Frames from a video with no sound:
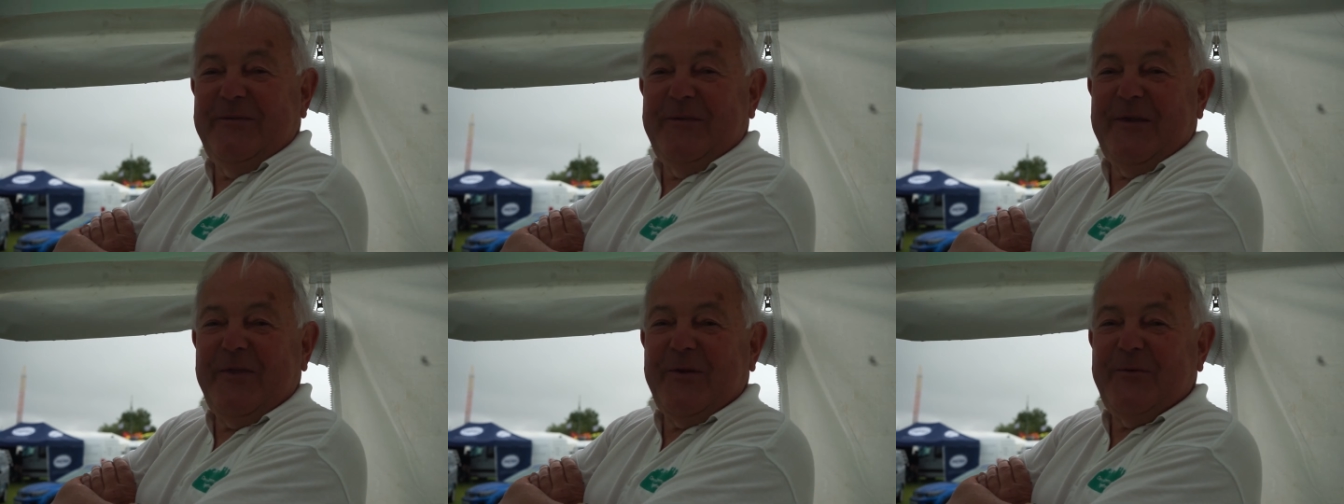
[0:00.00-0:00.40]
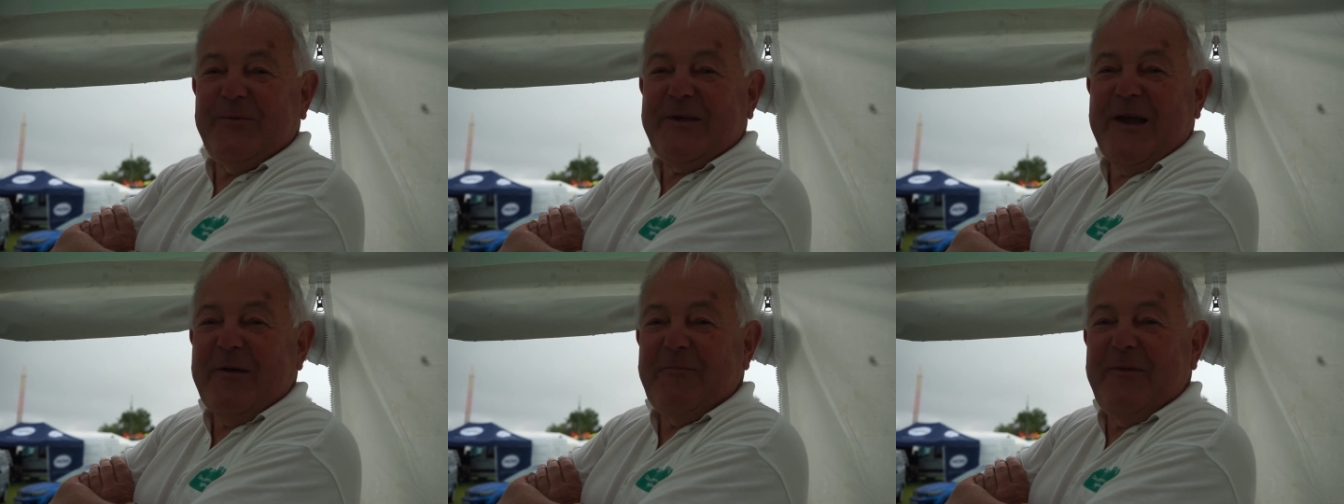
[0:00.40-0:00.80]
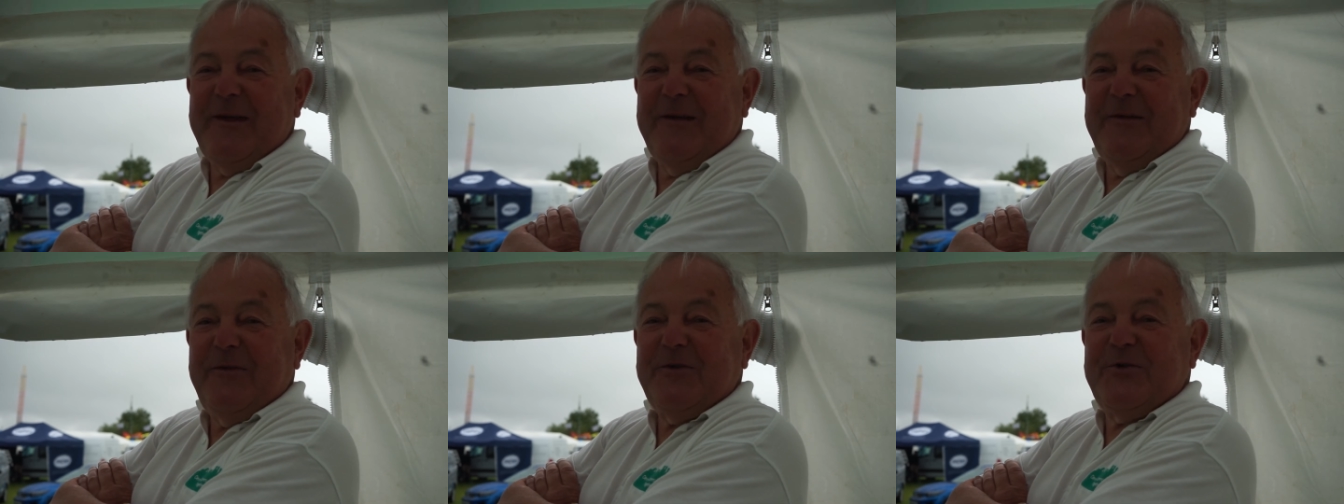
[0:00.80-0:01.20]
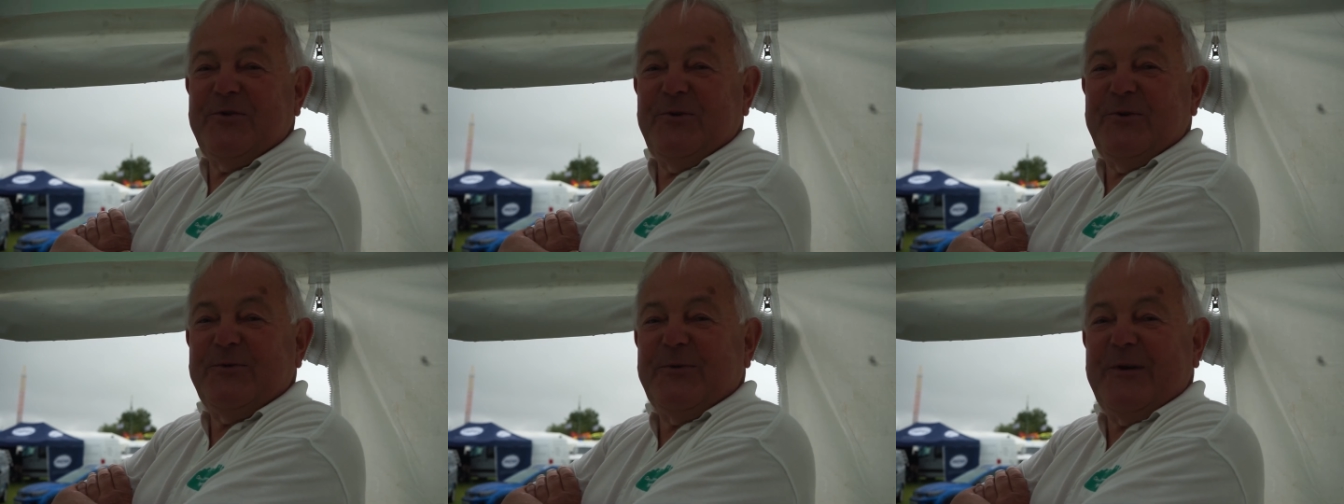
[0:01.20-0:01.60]
nothing was happening, and the
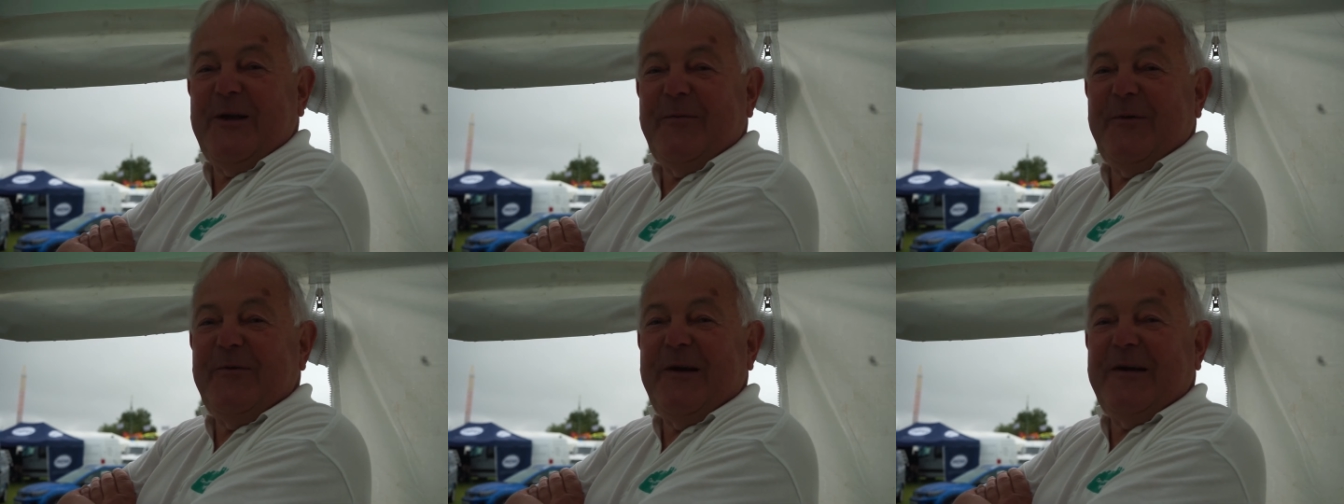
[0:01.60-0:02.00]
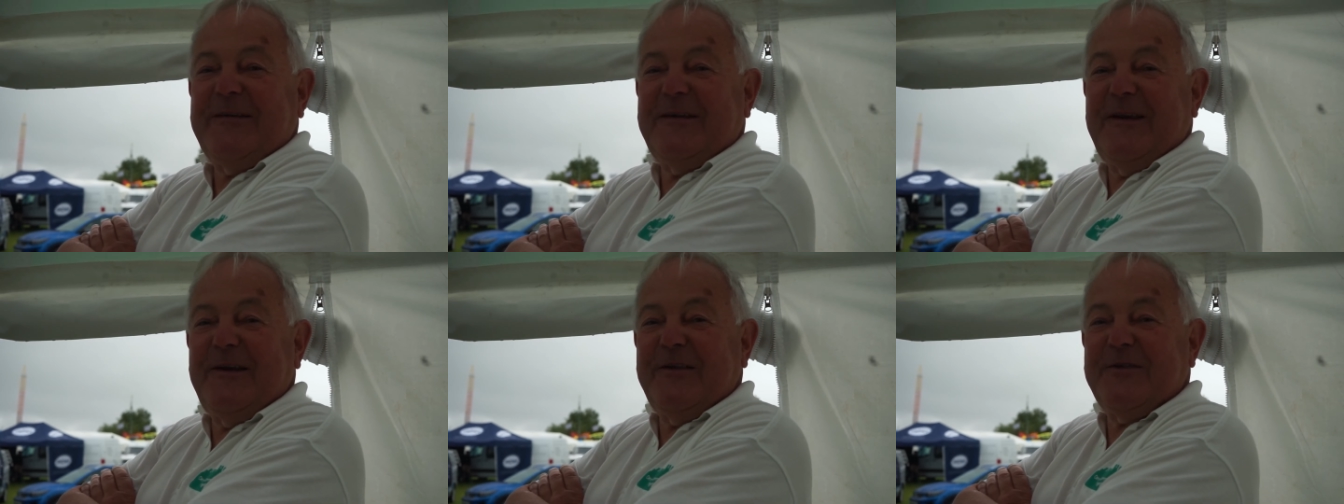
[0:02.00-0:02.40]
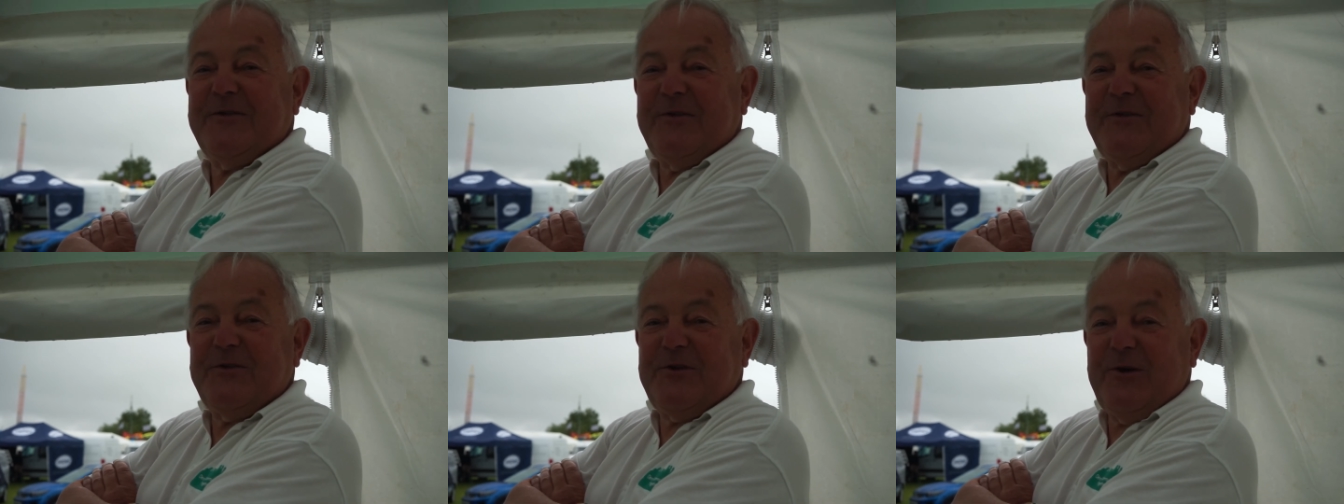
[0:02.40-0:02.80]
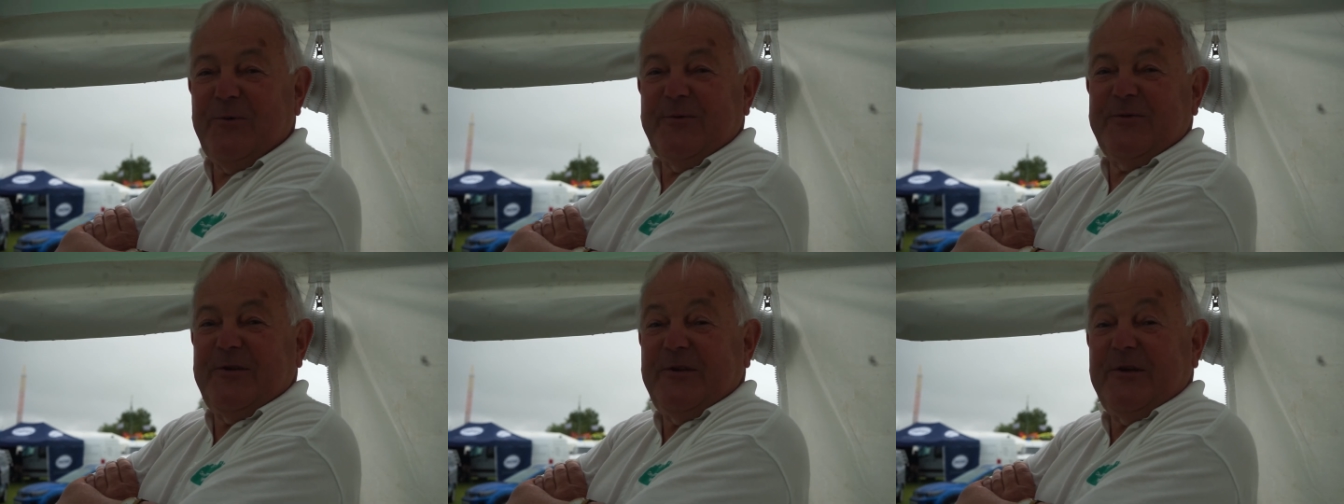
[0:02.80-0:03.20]
stewards were coming around telling us that the show
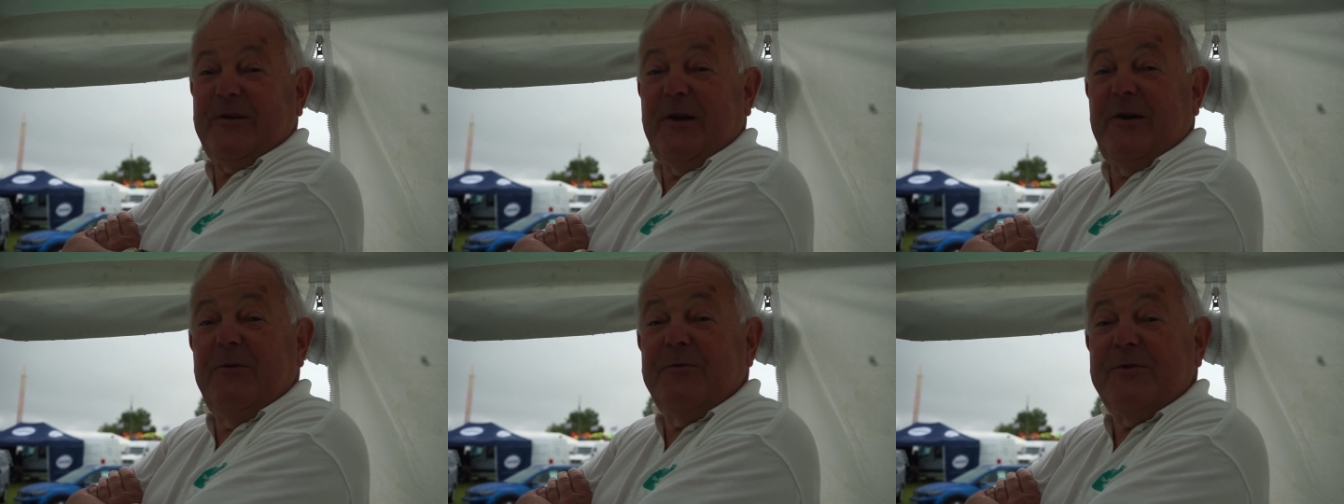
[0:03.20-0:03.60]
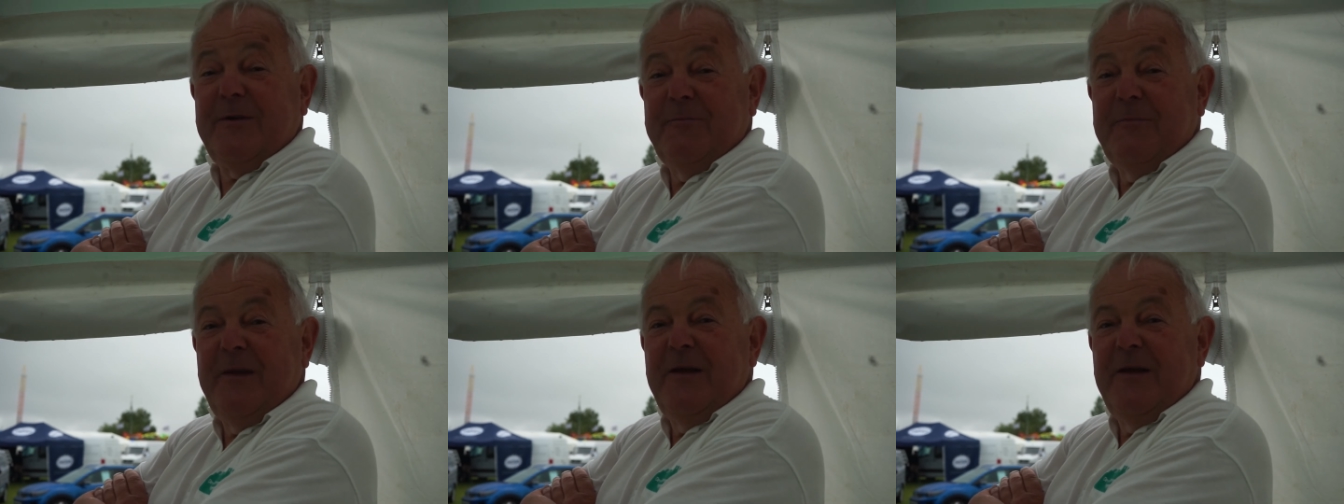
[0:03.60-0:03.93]
was going to close.